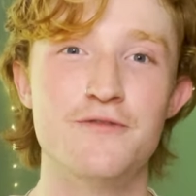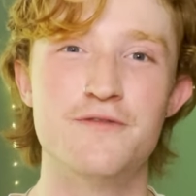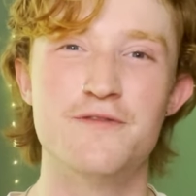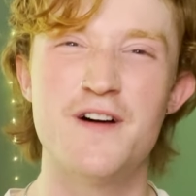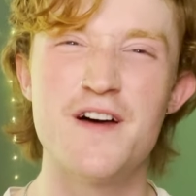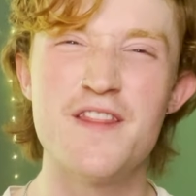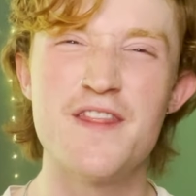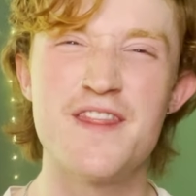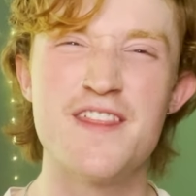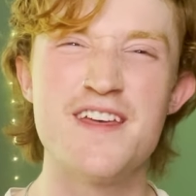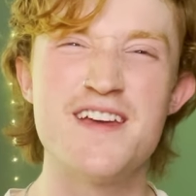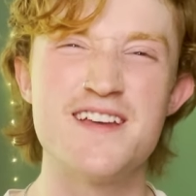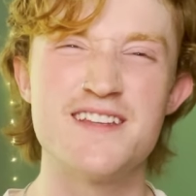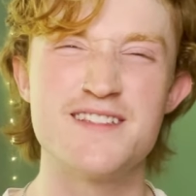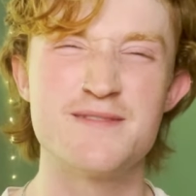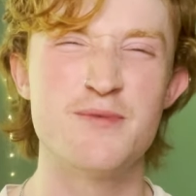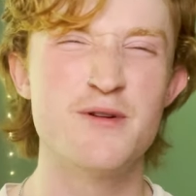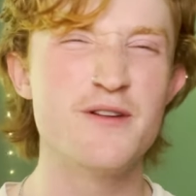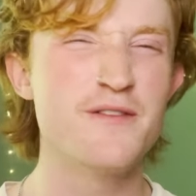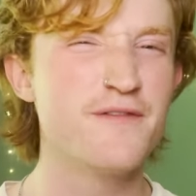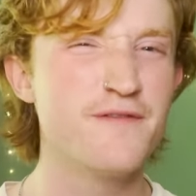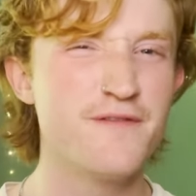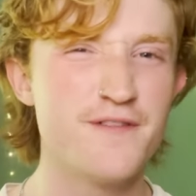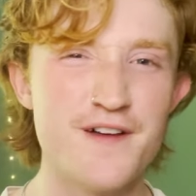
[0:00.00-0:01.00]
Fun things,
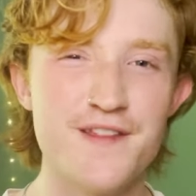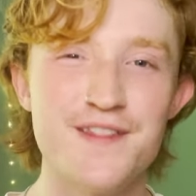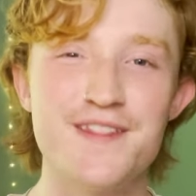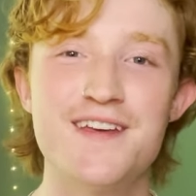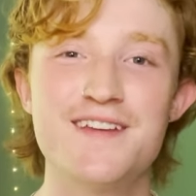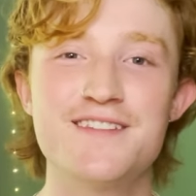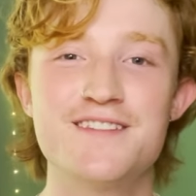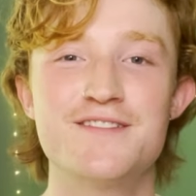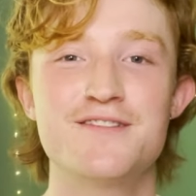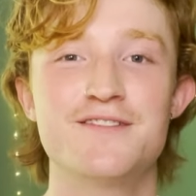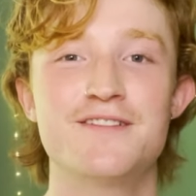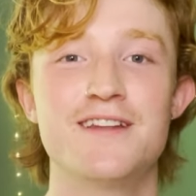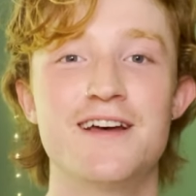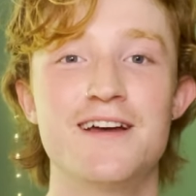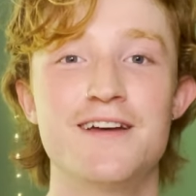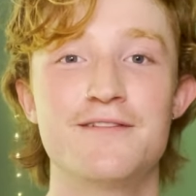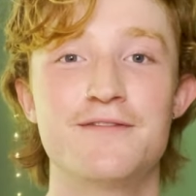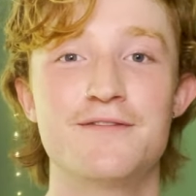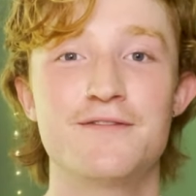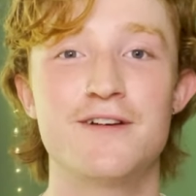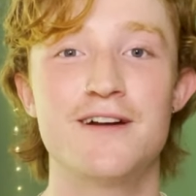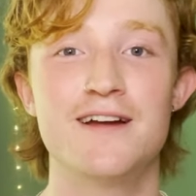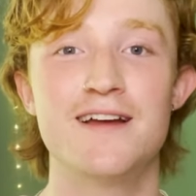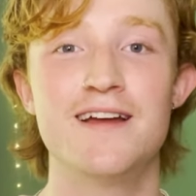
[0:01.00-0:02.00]
put fun things in your
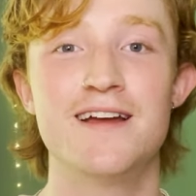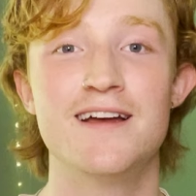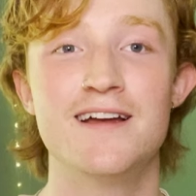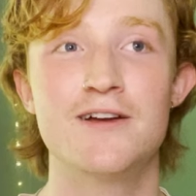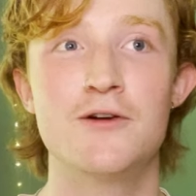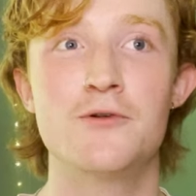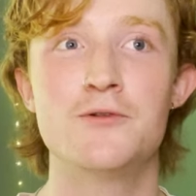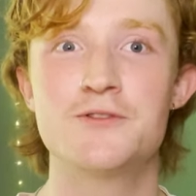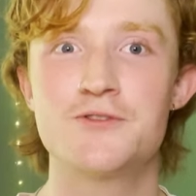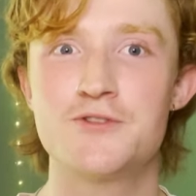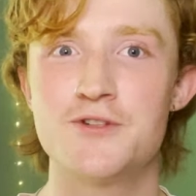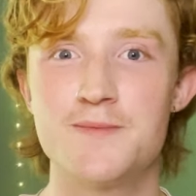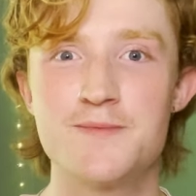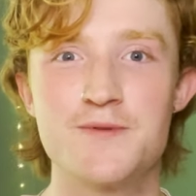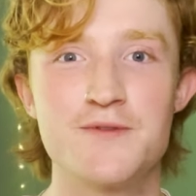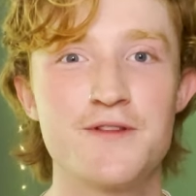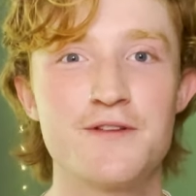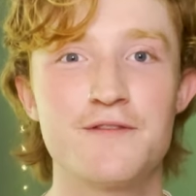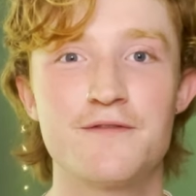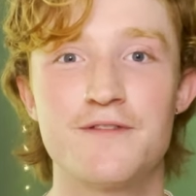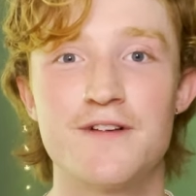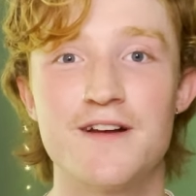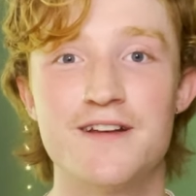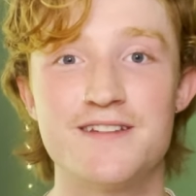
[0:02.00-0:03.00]
life, right? Go on trips
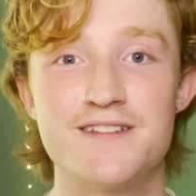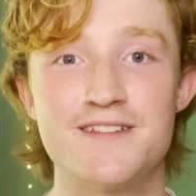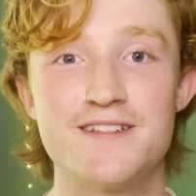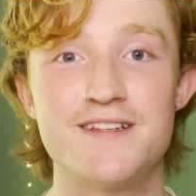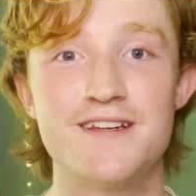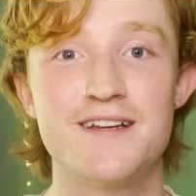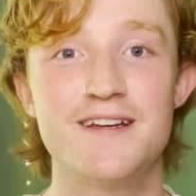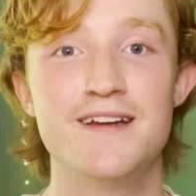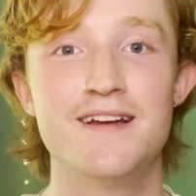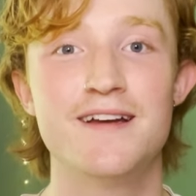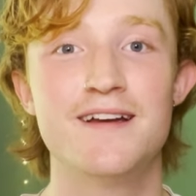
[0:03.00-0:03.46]
with your friends.